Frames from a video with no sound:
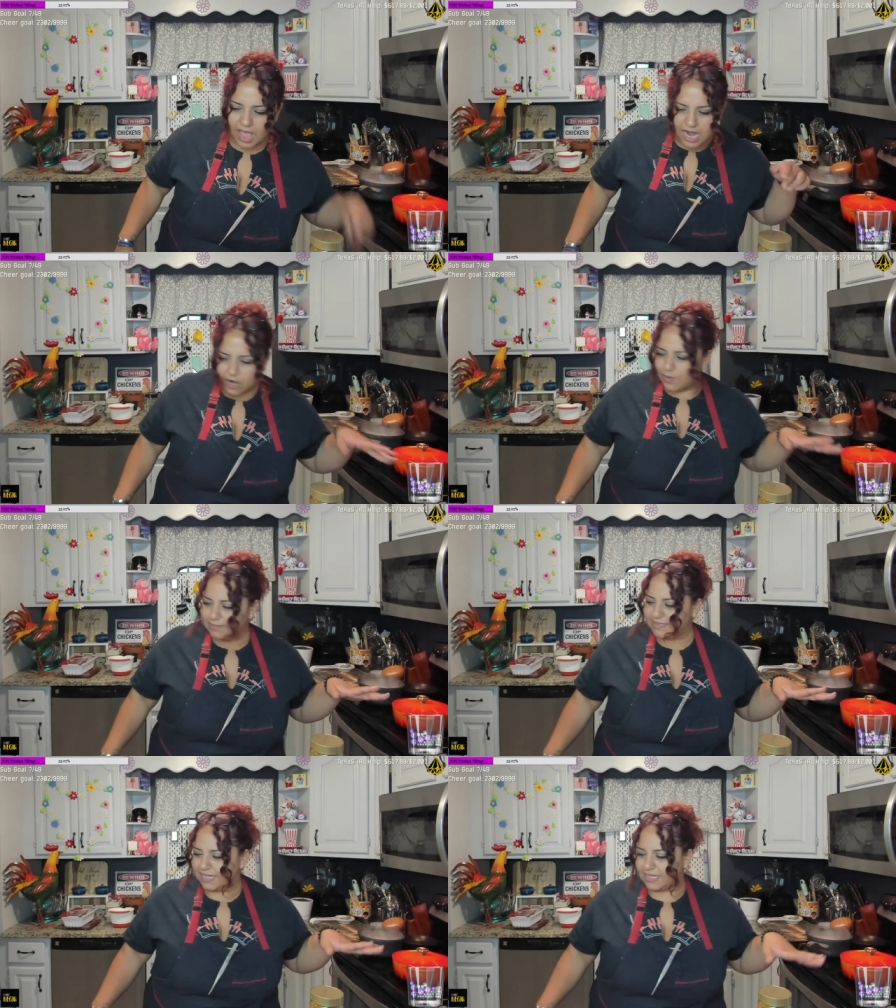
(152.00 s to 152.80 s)
don't know why I'm
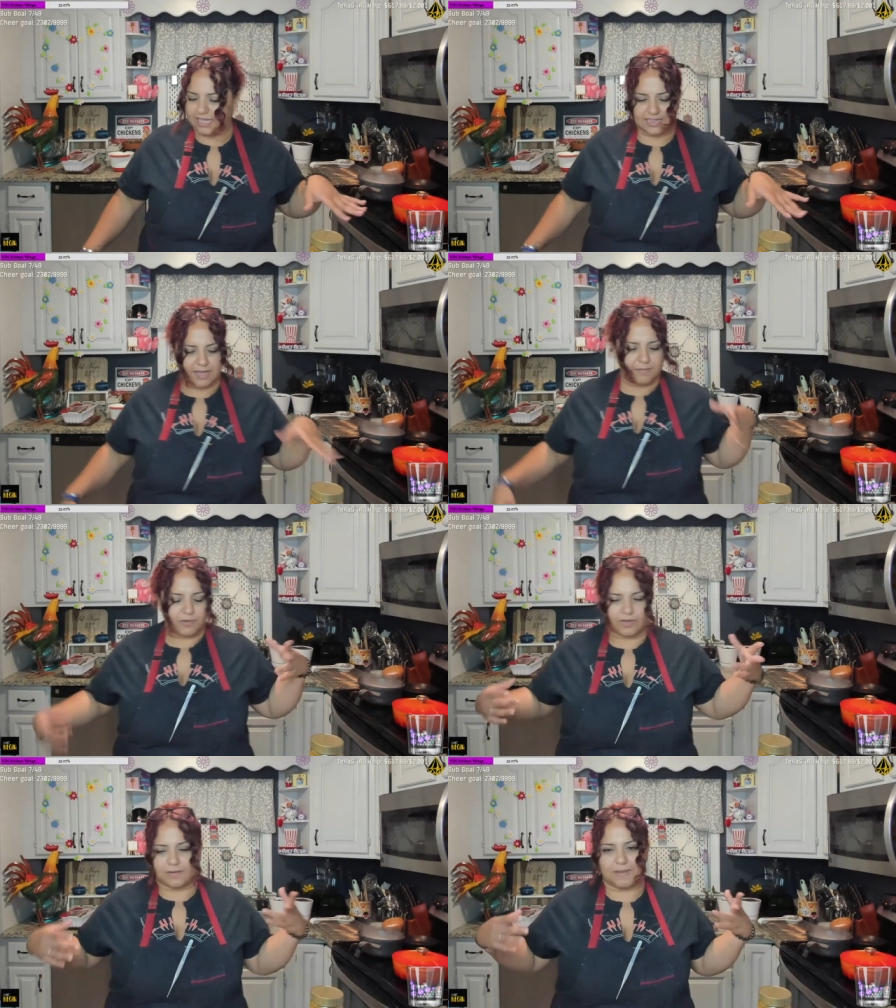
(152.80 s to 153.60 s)
saying it like that, but we're
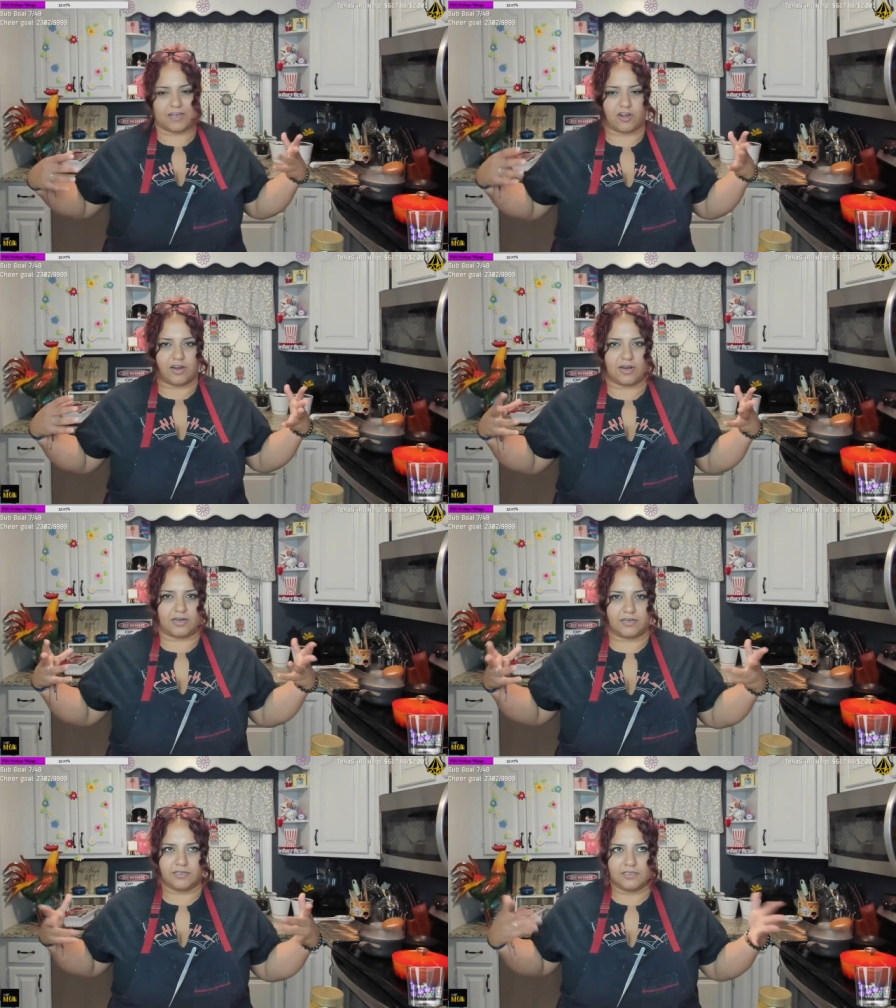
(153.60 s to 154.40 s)
gonna make our
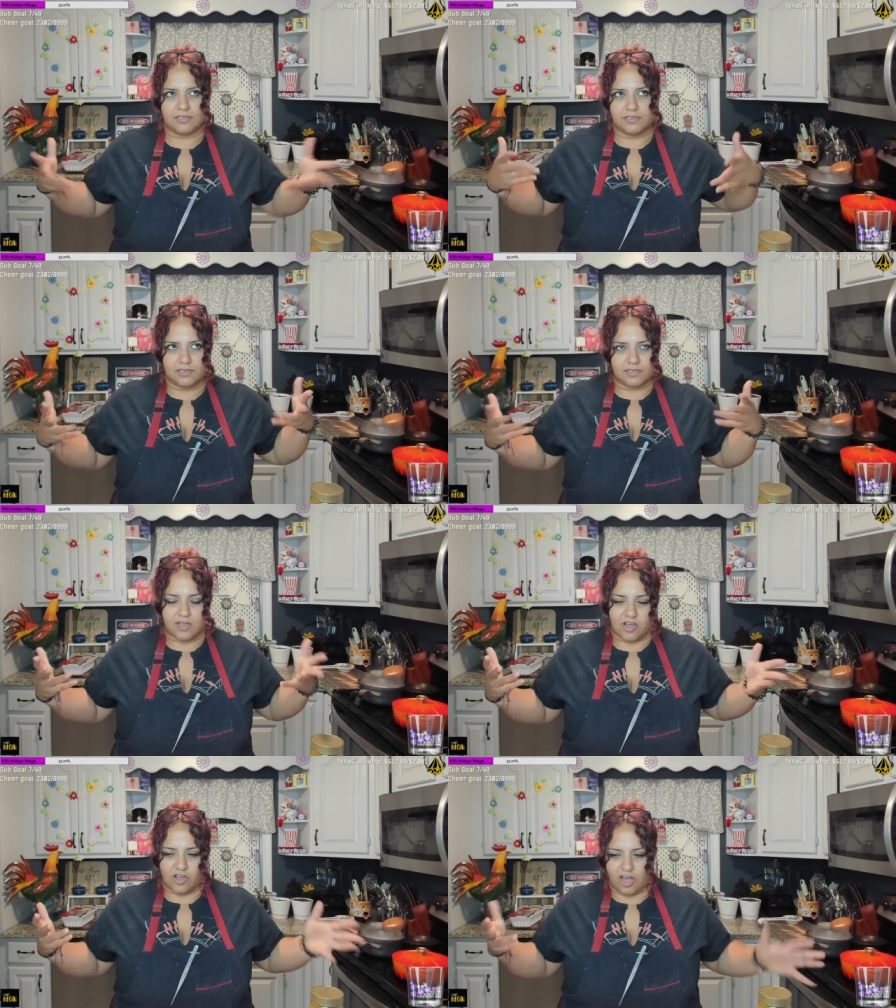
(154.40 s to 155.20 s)

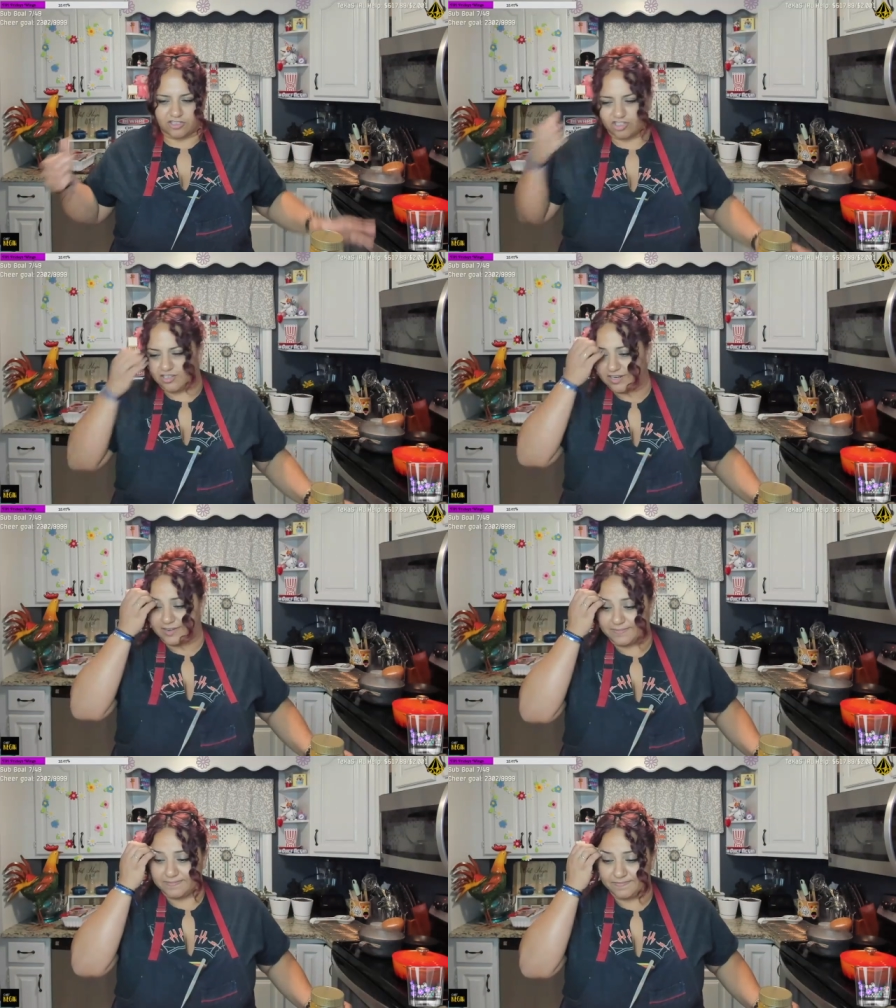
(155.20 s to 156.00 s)
concoction
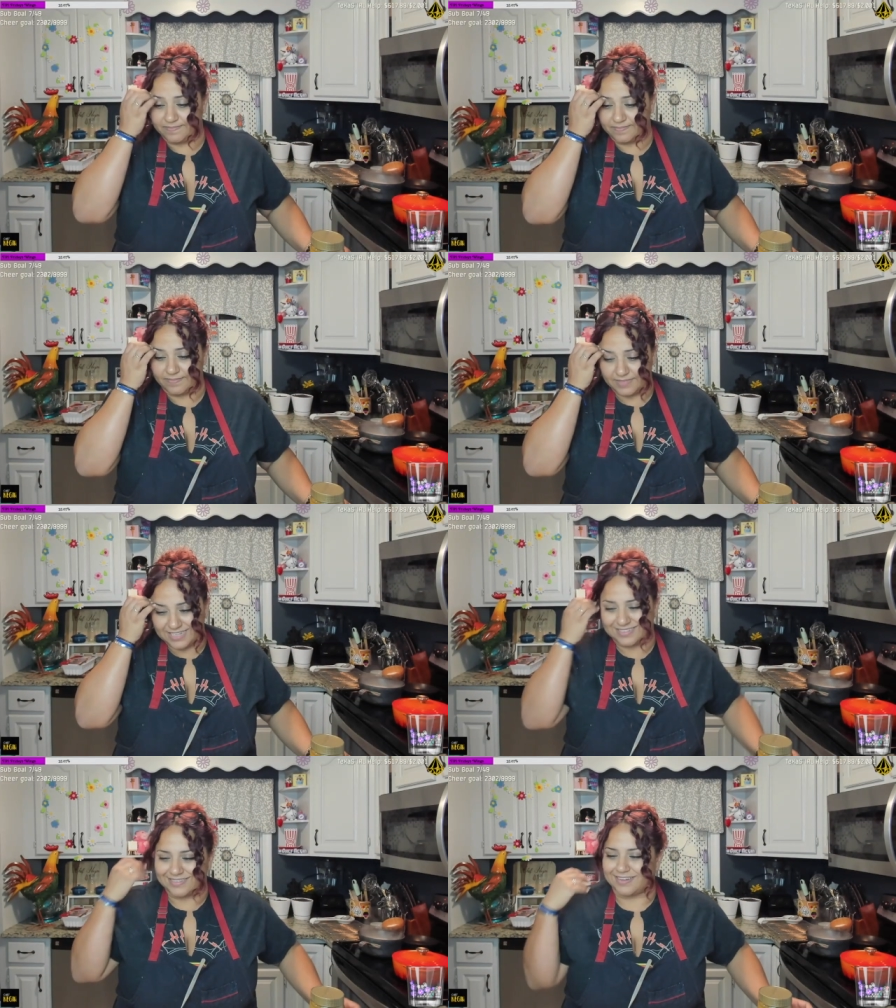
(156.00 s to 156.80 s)
now.
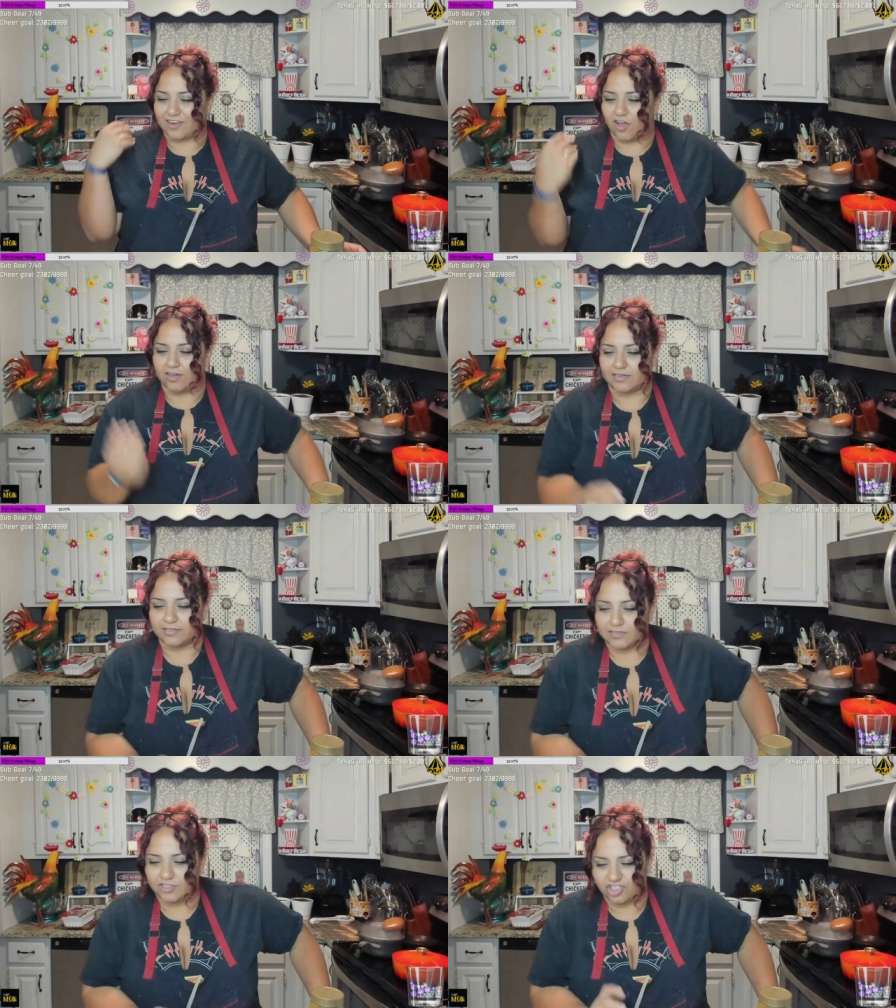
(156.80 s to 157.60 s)
Yes, I said cock.
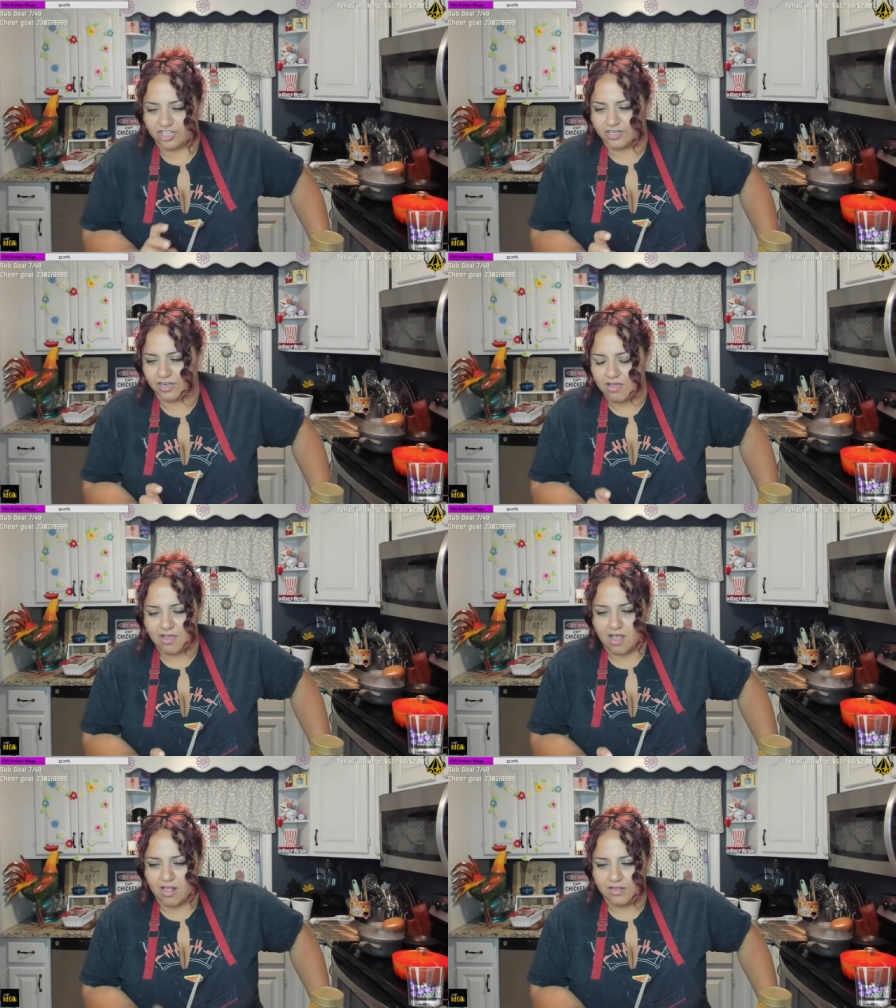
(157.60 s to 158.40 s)
Shit.
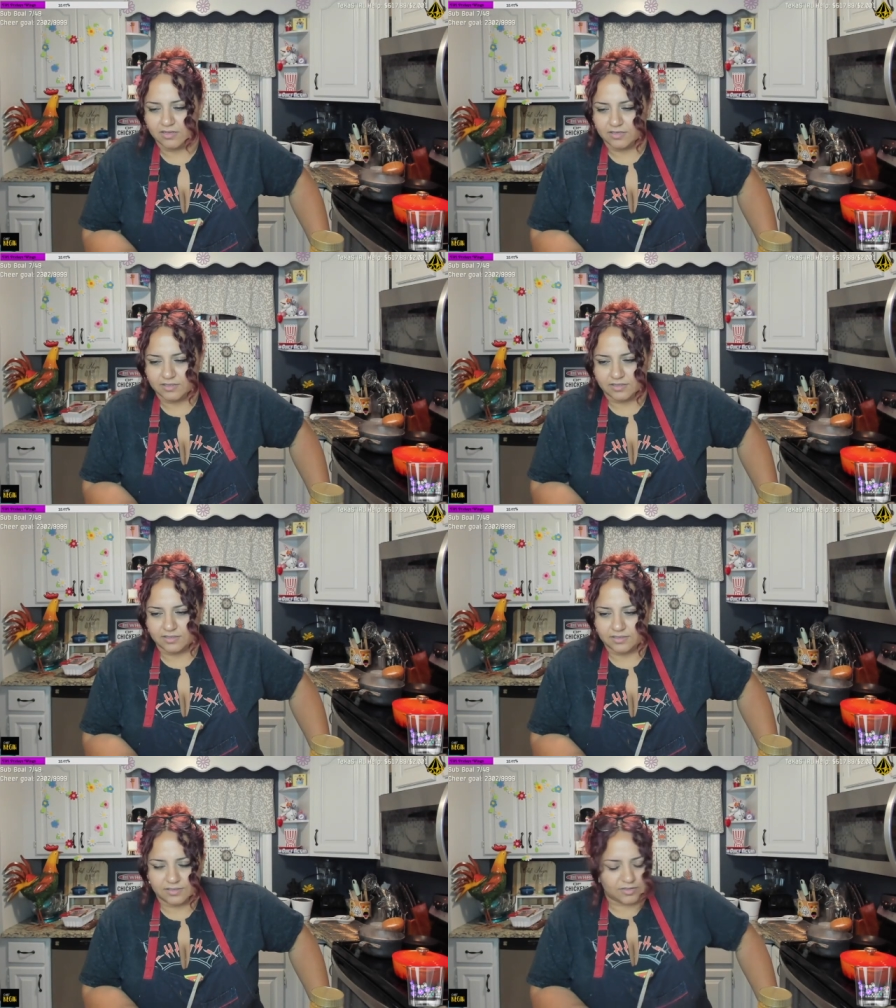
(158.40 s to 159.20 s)

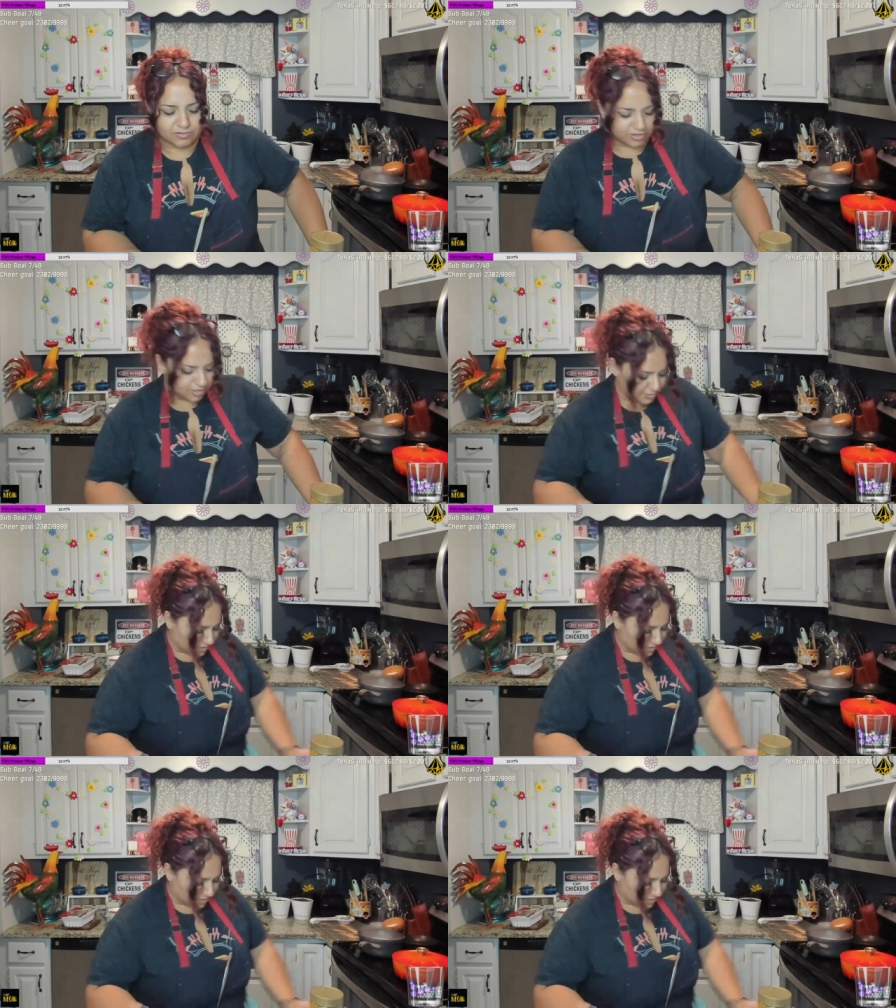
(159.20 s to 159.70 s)
Don't judge me.